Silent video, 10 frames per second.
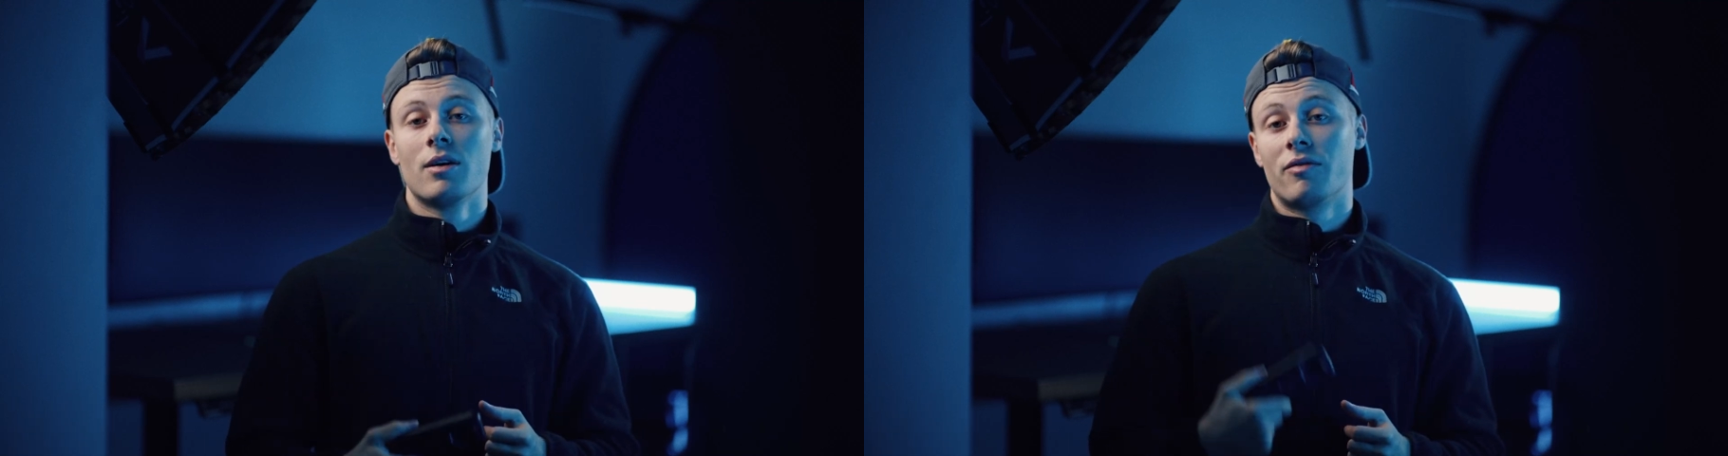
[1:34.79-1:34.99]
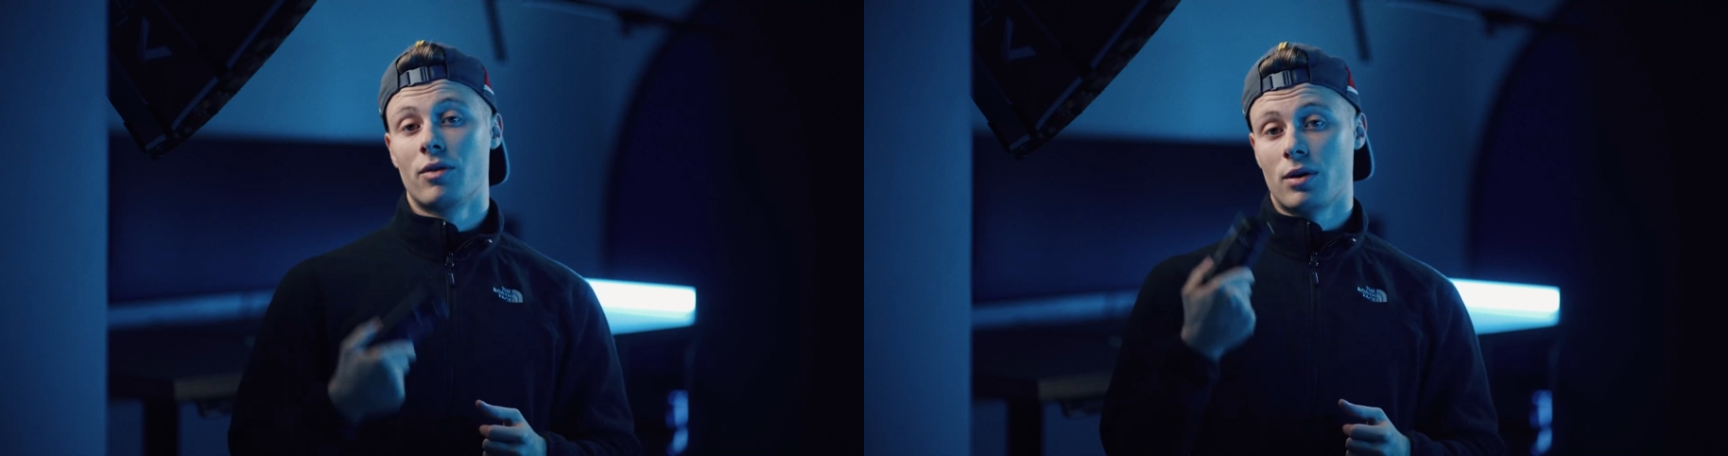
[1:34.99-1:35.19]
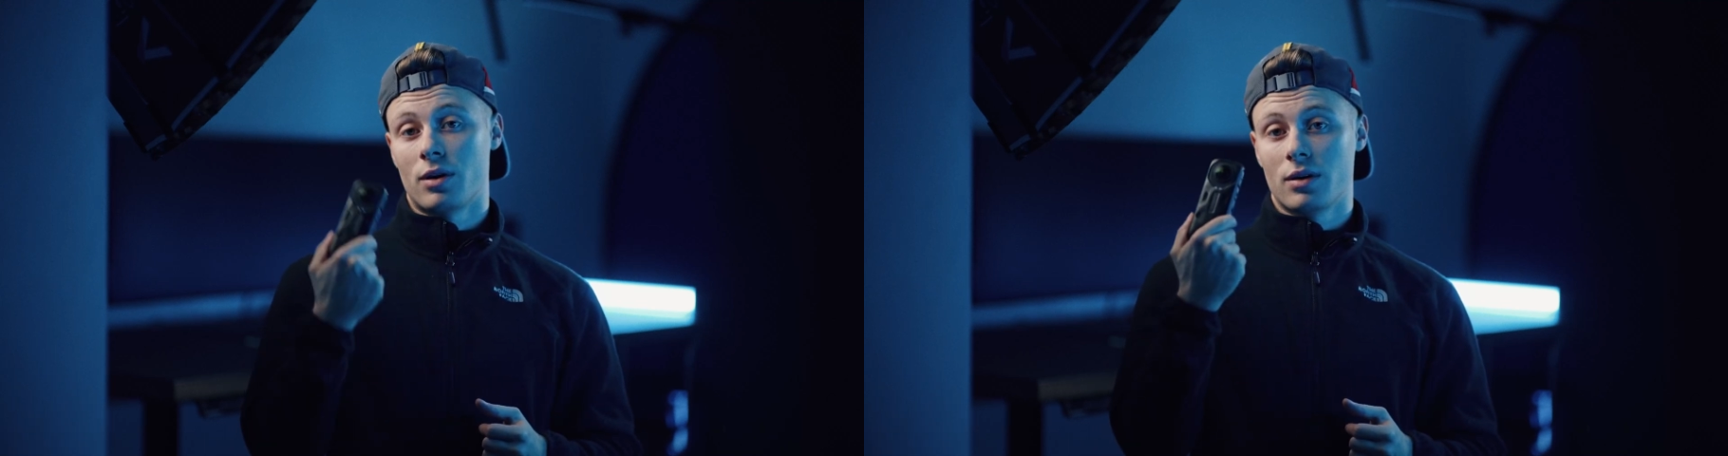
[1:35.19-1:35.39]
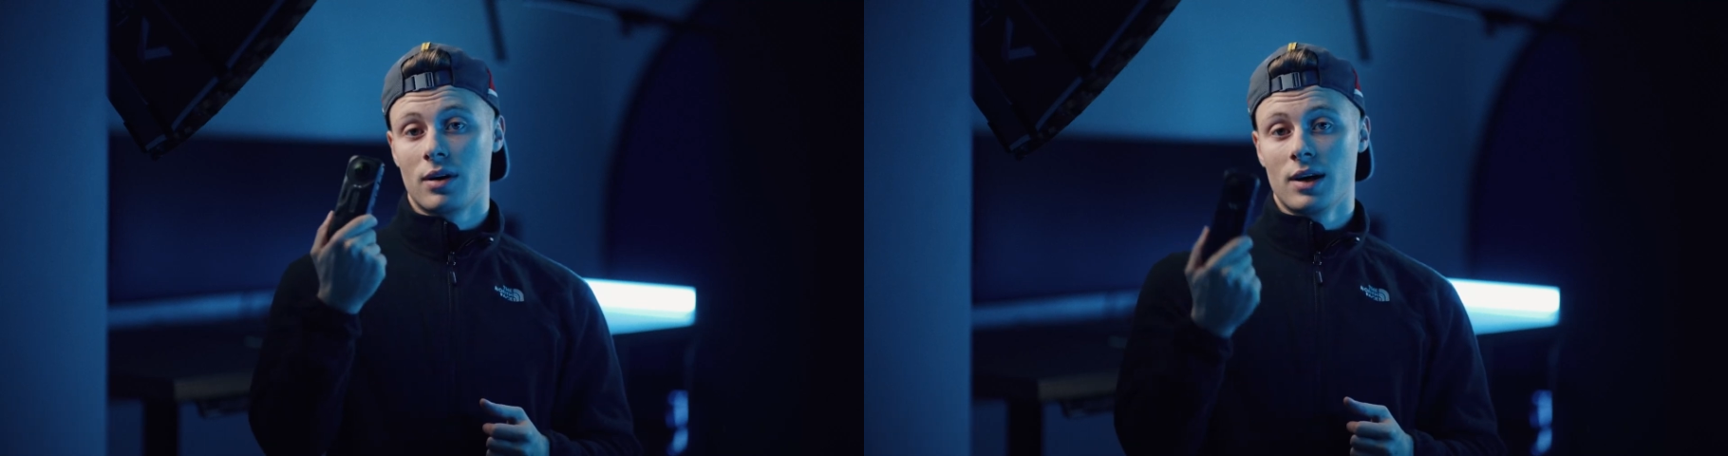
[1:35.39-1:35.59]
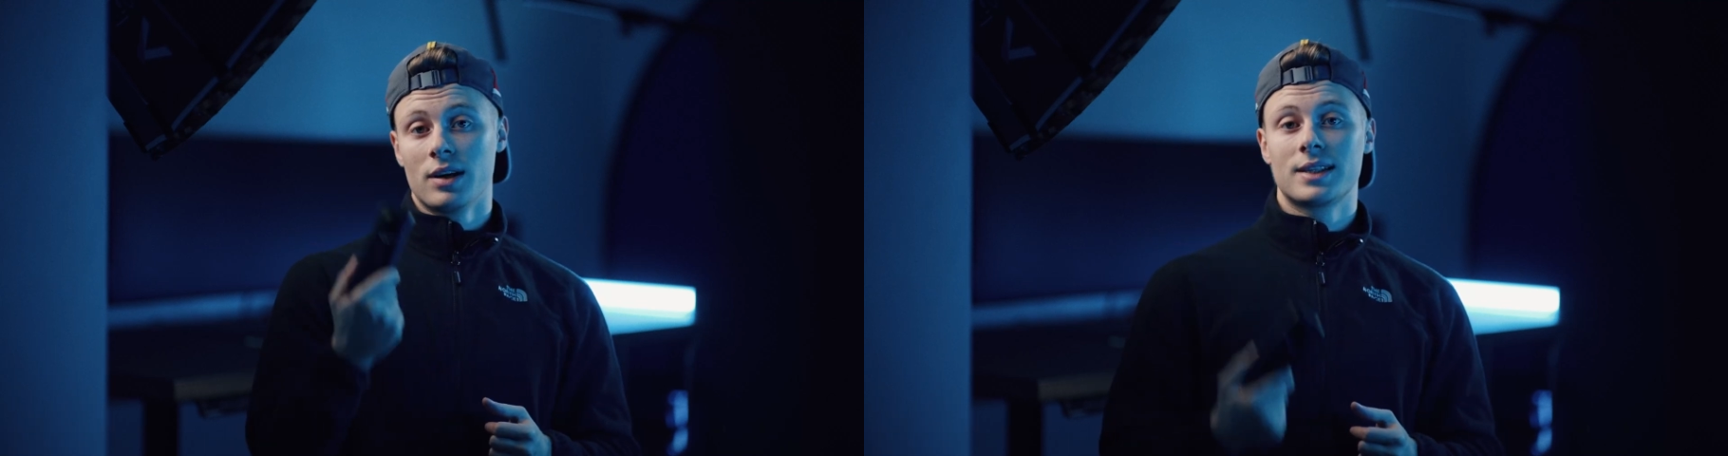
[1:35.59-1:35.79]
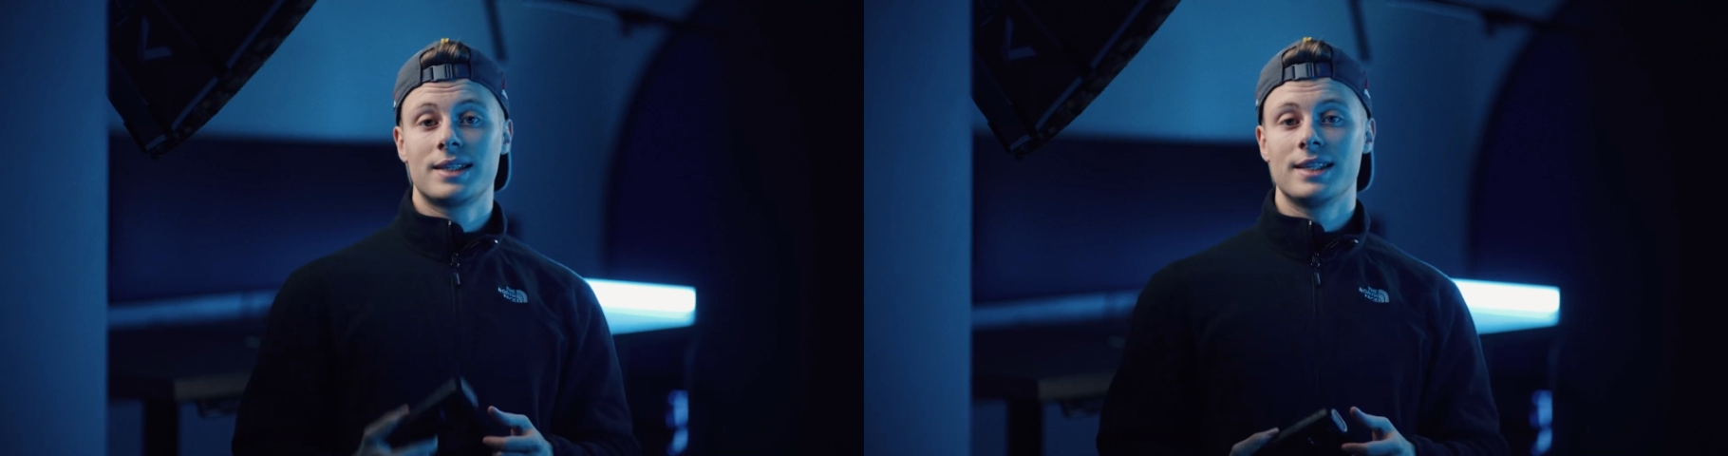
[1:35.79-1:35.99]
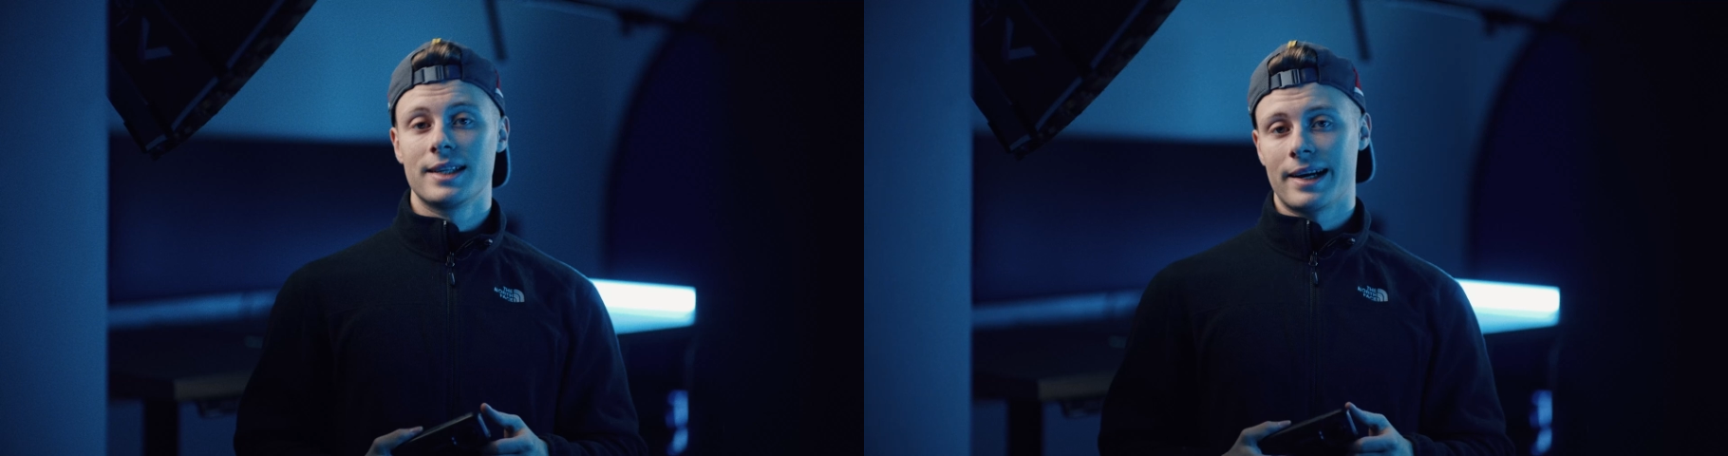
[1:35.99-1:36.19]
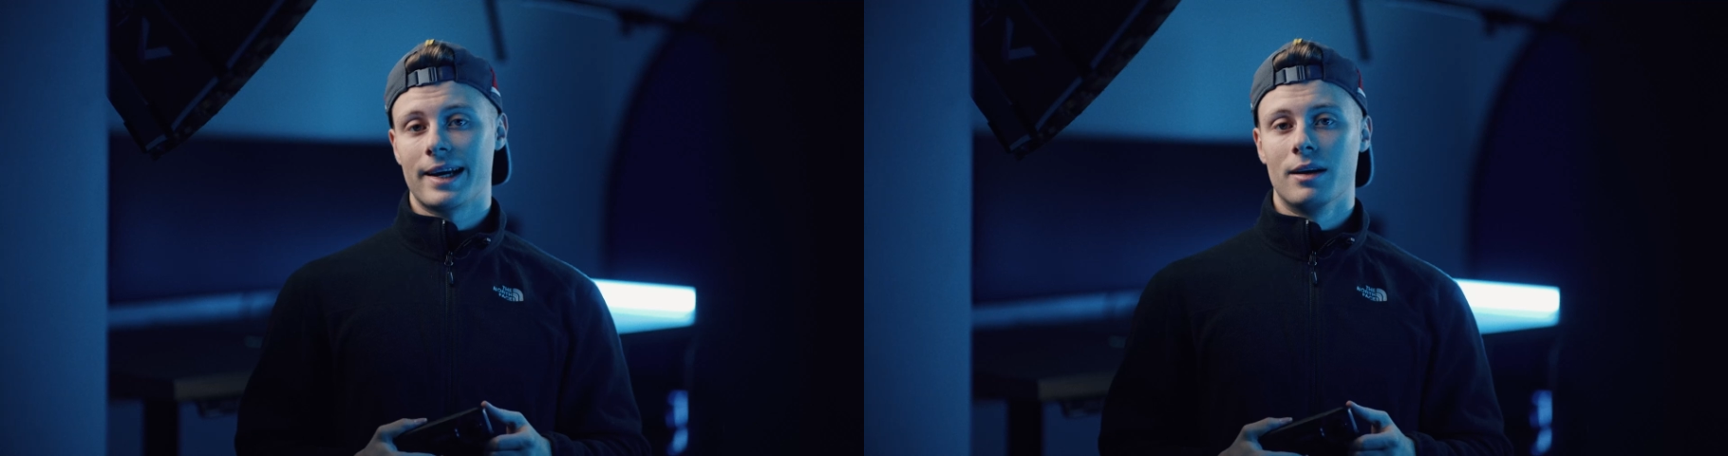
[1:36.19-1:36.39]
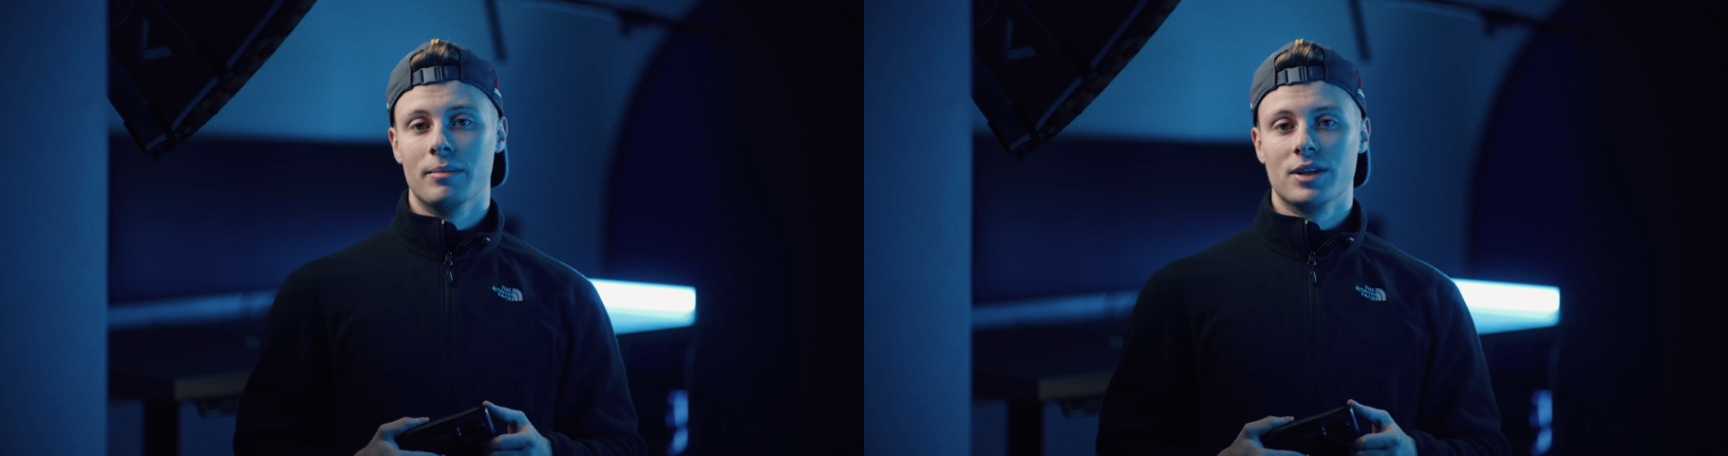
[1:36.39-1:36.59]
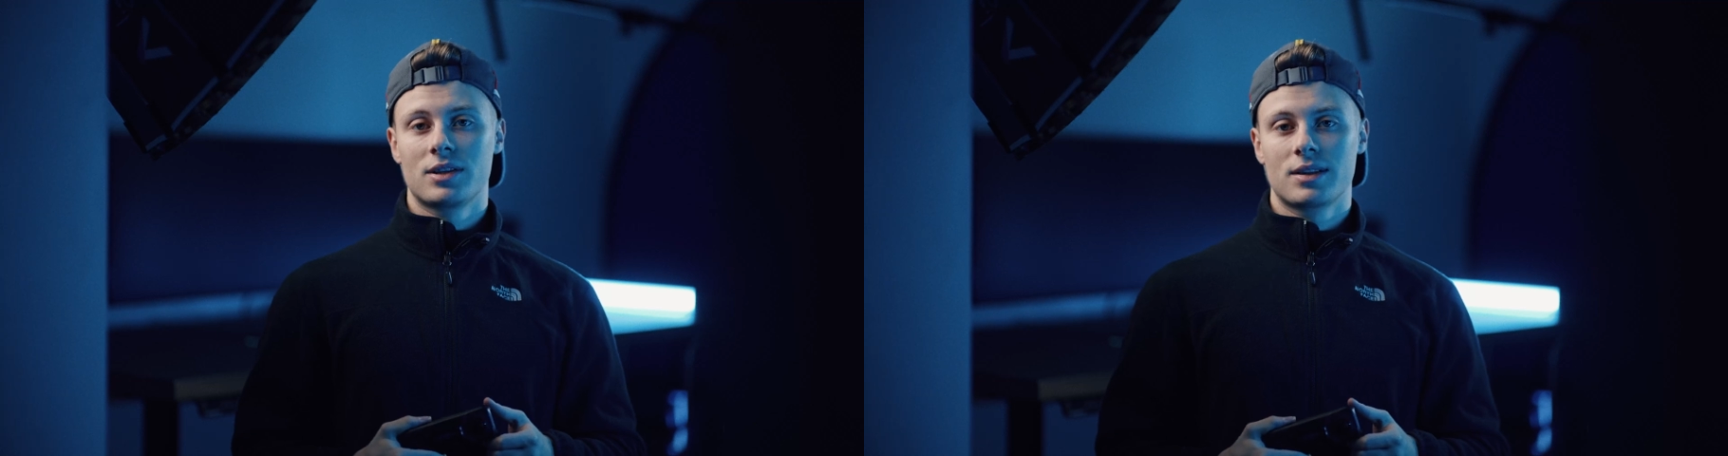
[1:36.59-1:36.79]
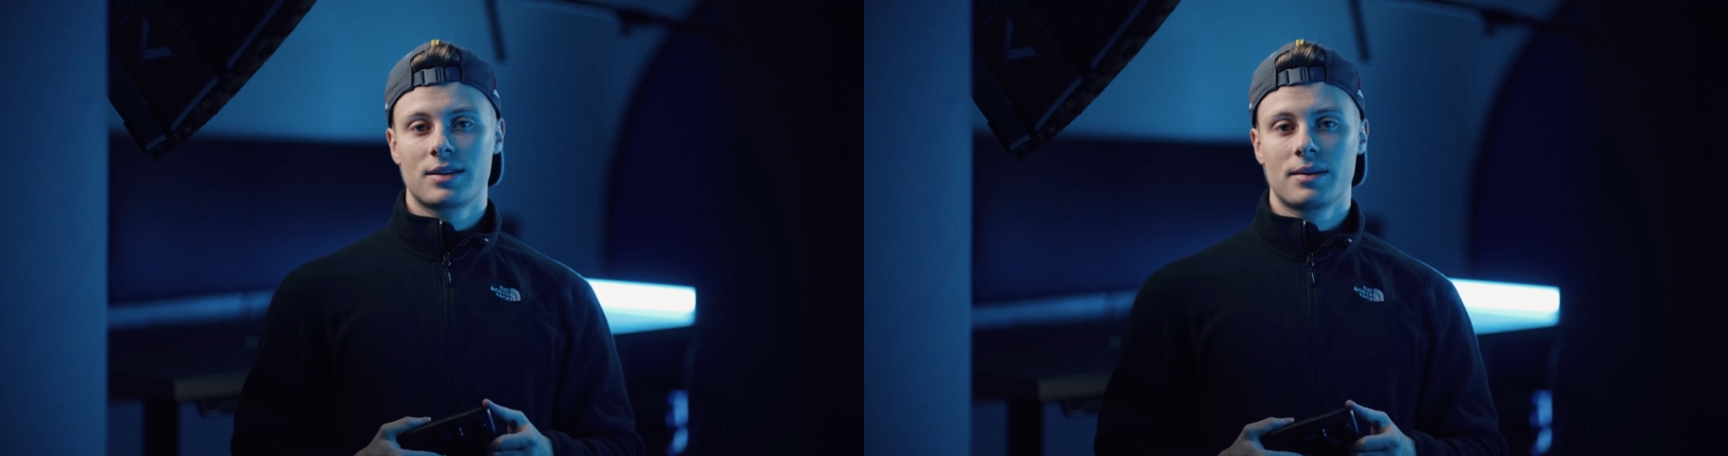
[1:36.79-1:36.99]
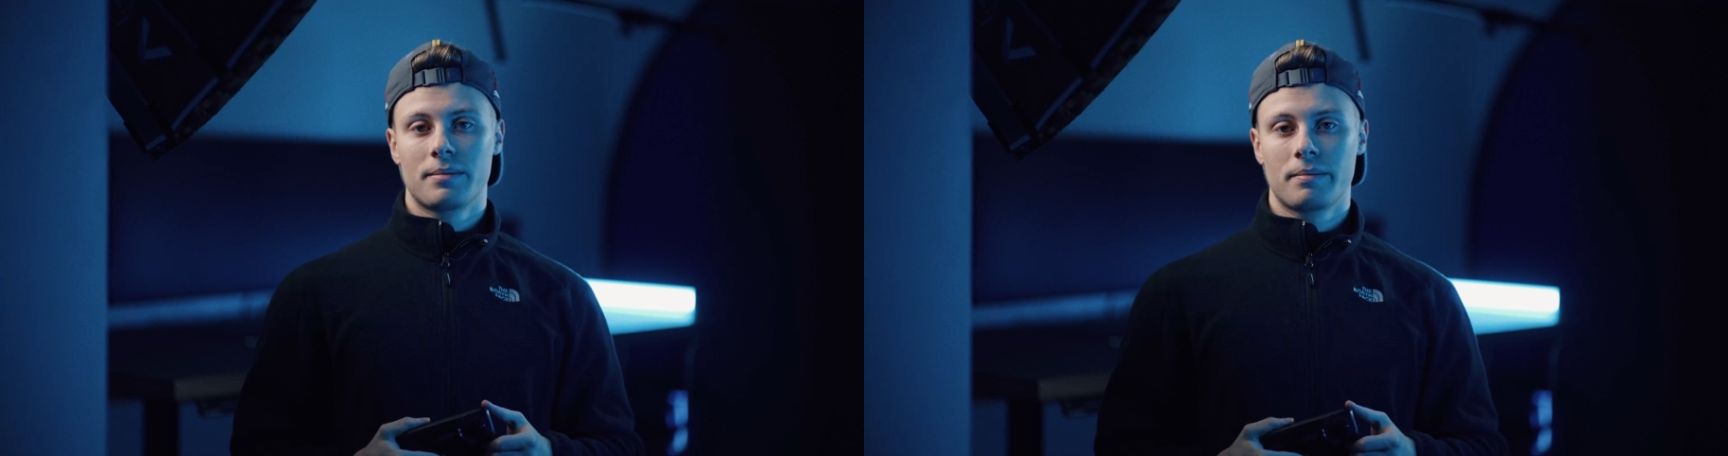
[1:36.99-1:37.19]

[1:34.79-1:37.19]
for our CGI elements.